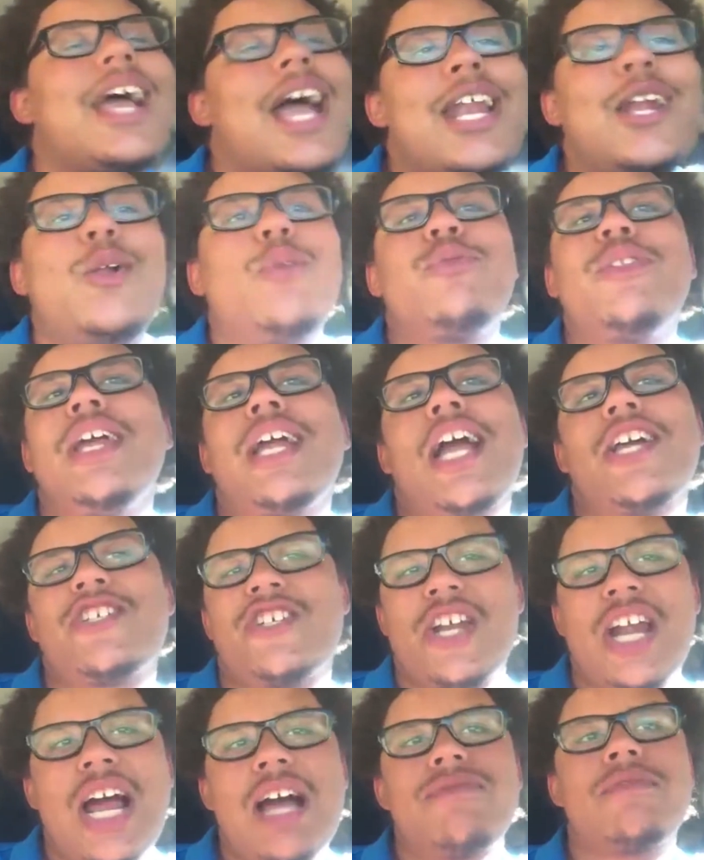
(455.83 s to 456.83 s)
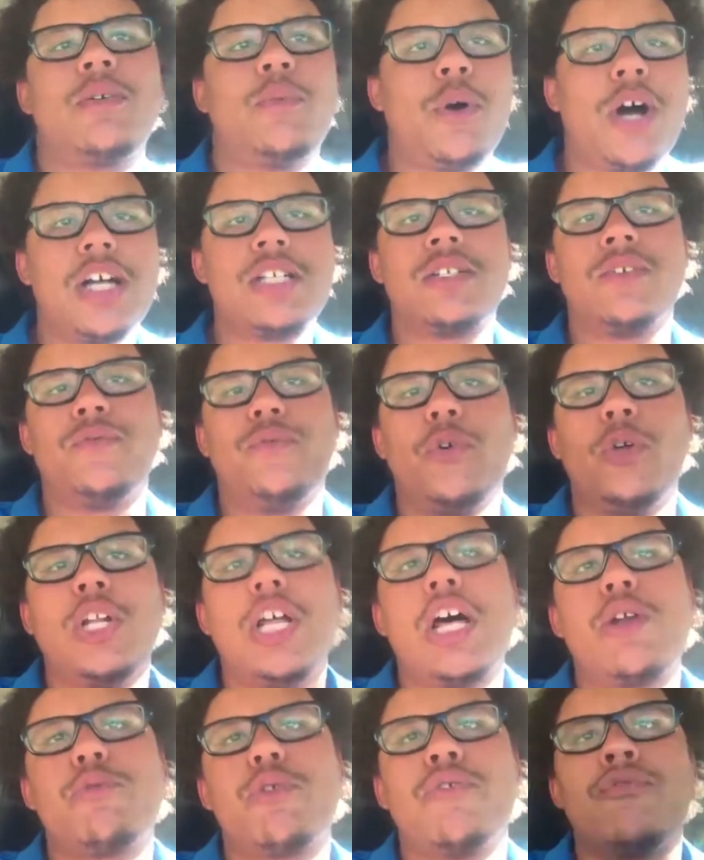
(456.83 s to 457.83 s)
I don't think I should have to watch a
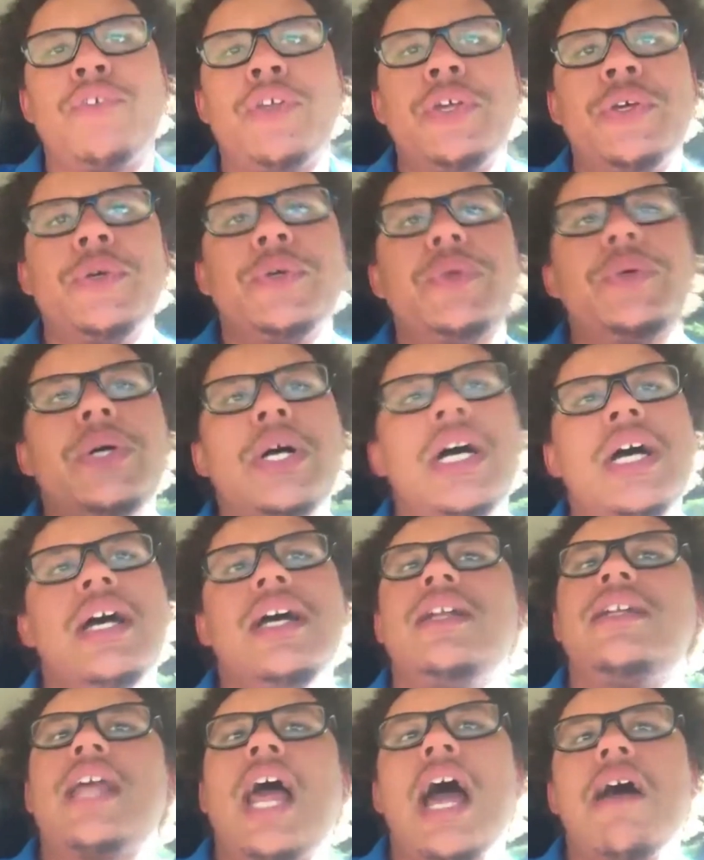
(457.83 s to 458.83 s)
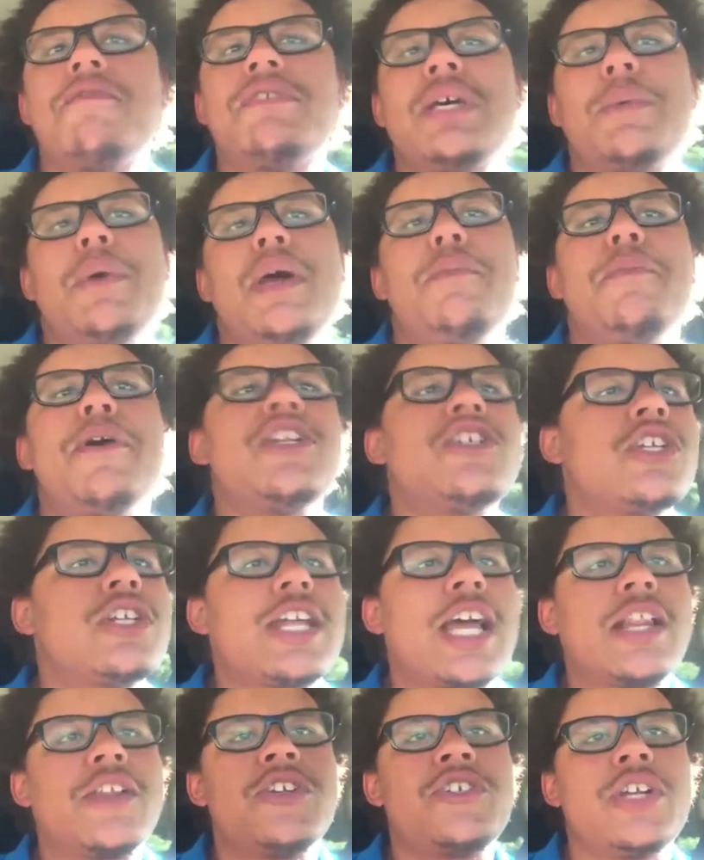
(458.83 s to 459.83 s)
full-on review to have someone mention
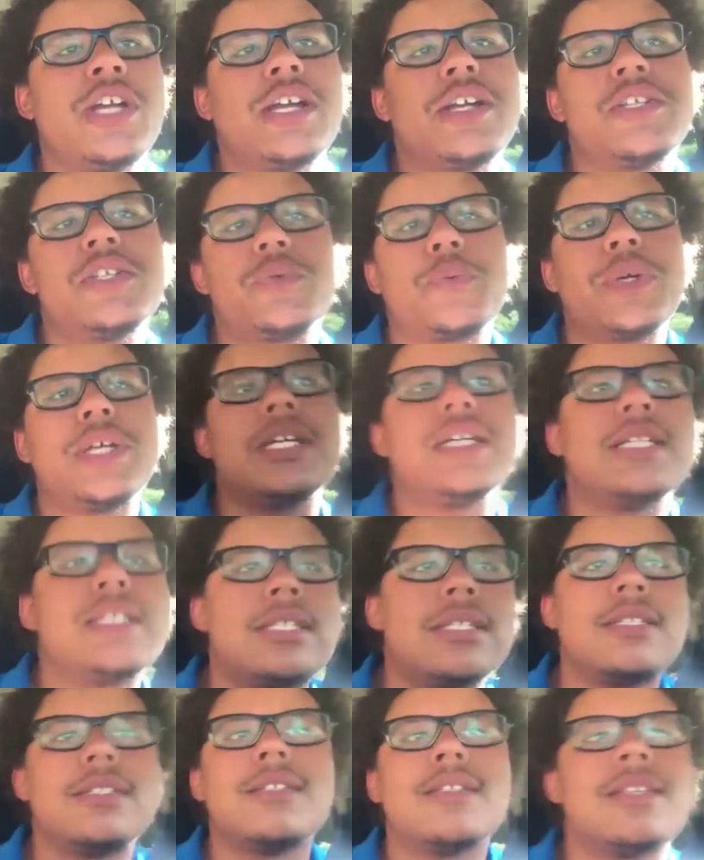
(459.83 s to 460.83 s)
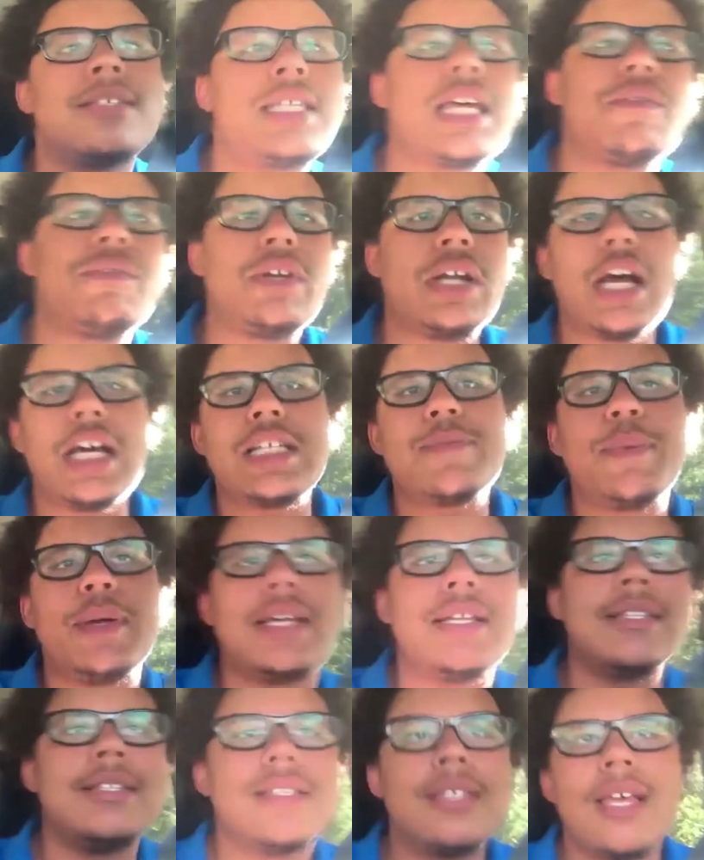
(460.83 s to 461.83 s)
Taylor Jenkins Reid's The Seven
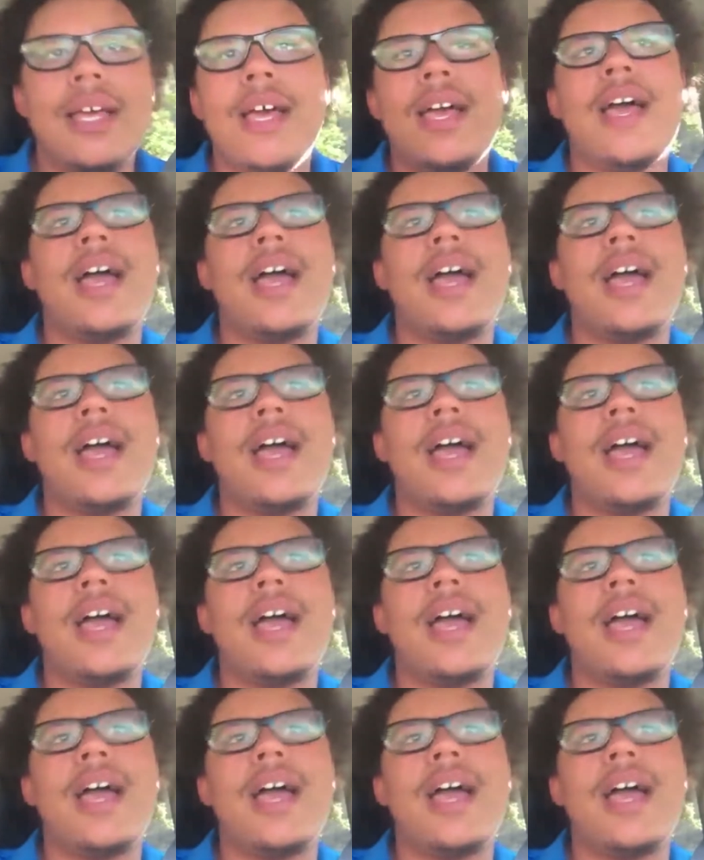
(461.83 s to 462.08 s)
Husbands